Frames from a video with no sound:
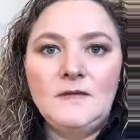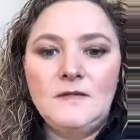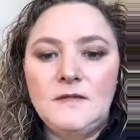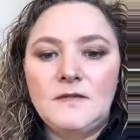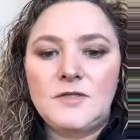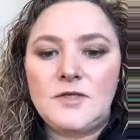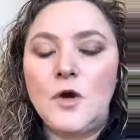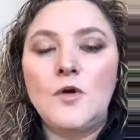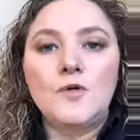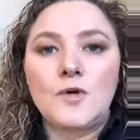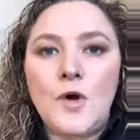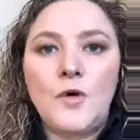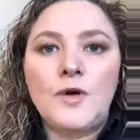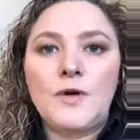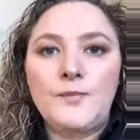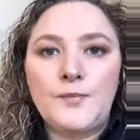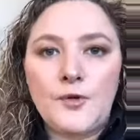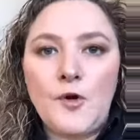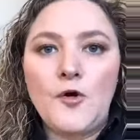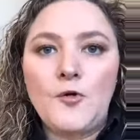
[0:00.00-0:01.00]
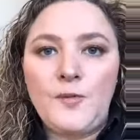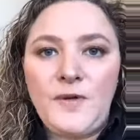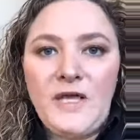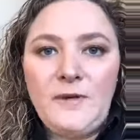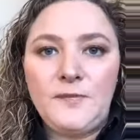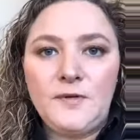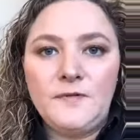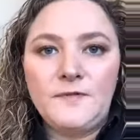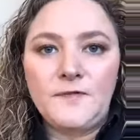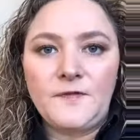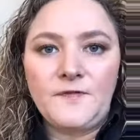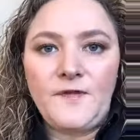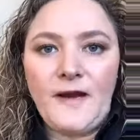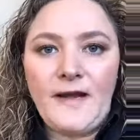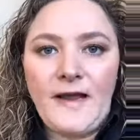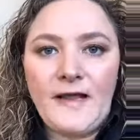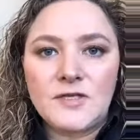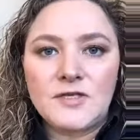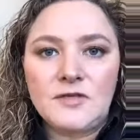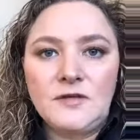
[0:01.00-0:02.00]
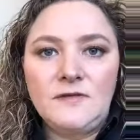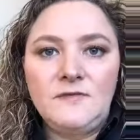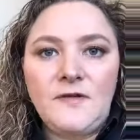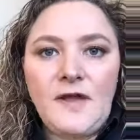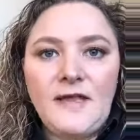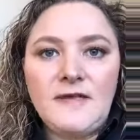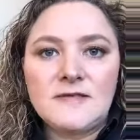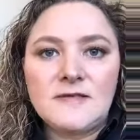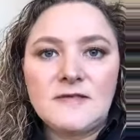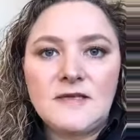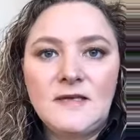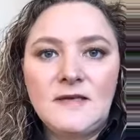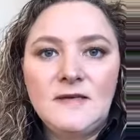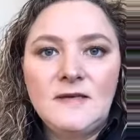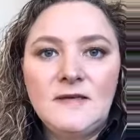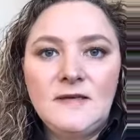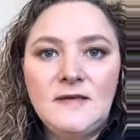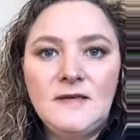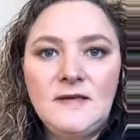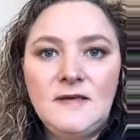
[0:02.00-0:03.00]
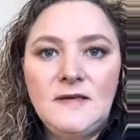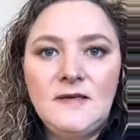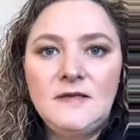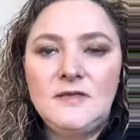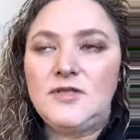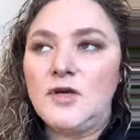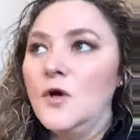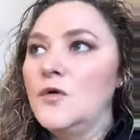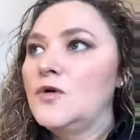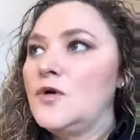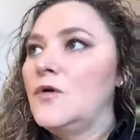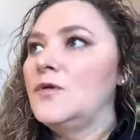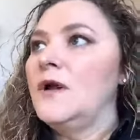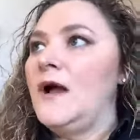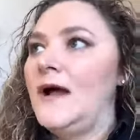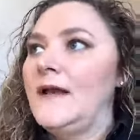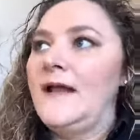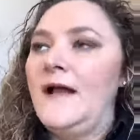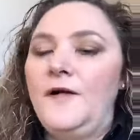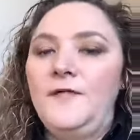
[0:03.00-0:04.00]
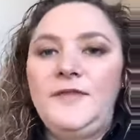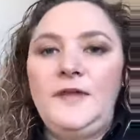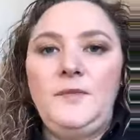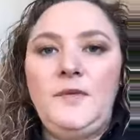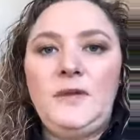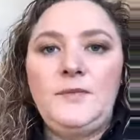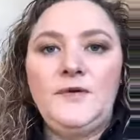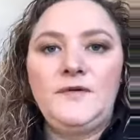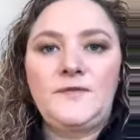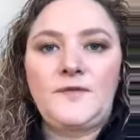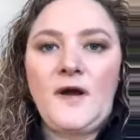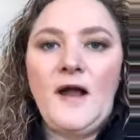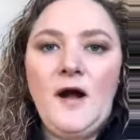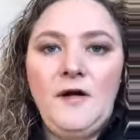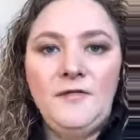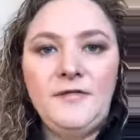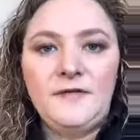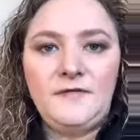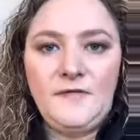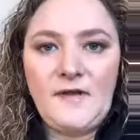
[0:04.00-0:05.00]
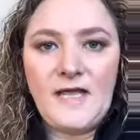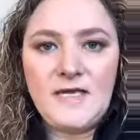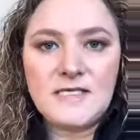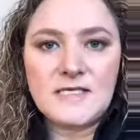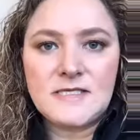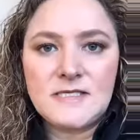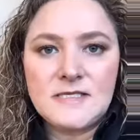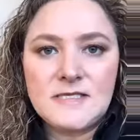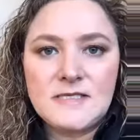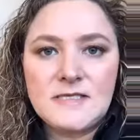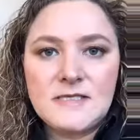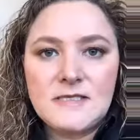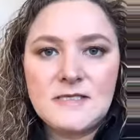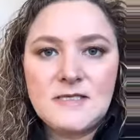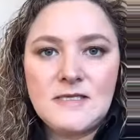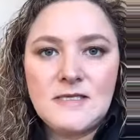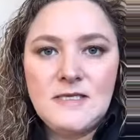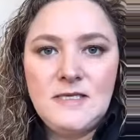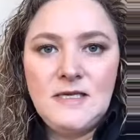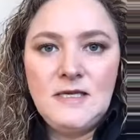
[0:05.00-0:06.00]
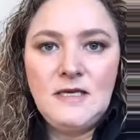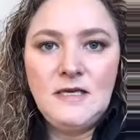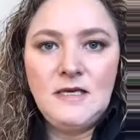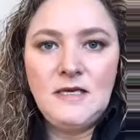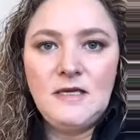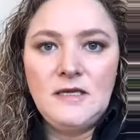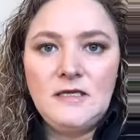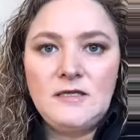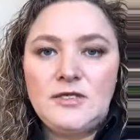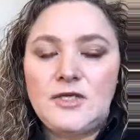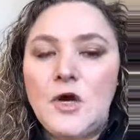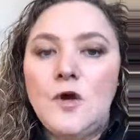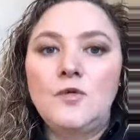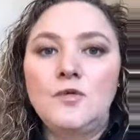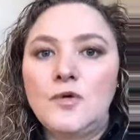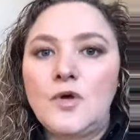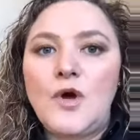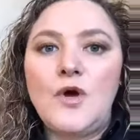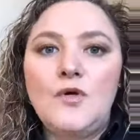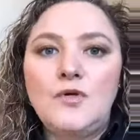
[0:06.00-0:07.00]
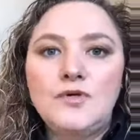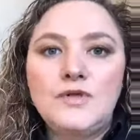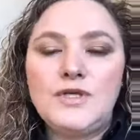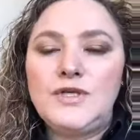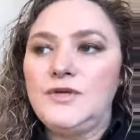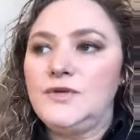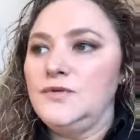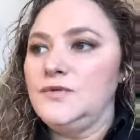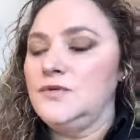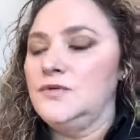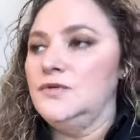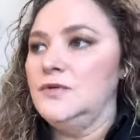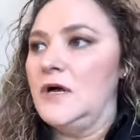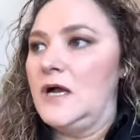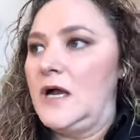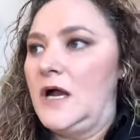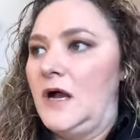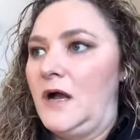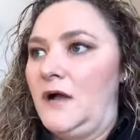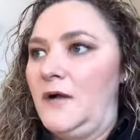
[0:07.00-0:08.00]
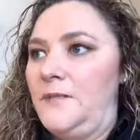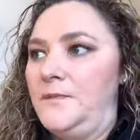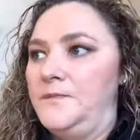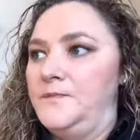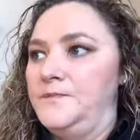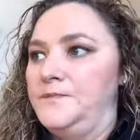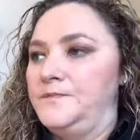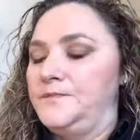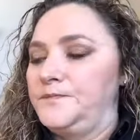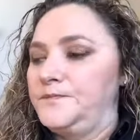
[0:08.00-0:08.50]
don't go to broke people for financial advice. Don't go to unhealthy people for health advice. Don't go to,